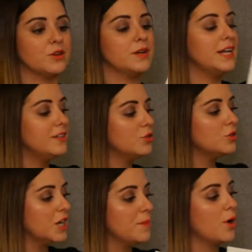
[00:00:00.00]
So it is your
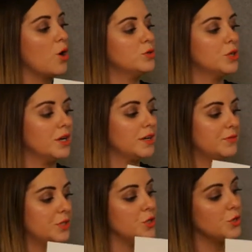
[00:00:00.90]
cheaper
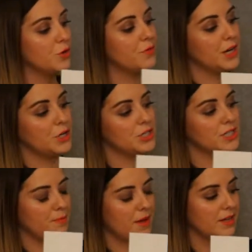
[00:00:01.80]
alternative to your Venetian
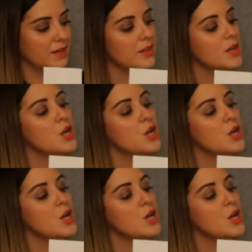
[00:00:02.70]
spun lace,